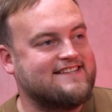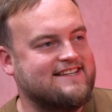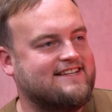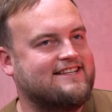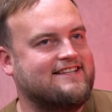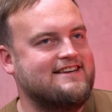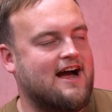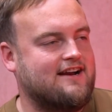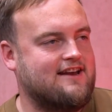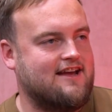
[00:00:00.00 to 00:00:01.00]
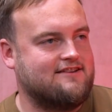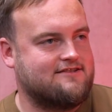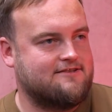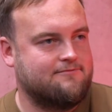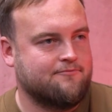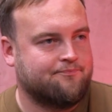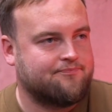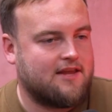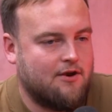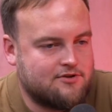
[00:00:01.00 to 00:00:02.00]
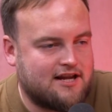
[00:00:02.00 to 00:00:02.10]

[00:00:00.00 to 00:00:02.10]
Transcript: in 9 days. It was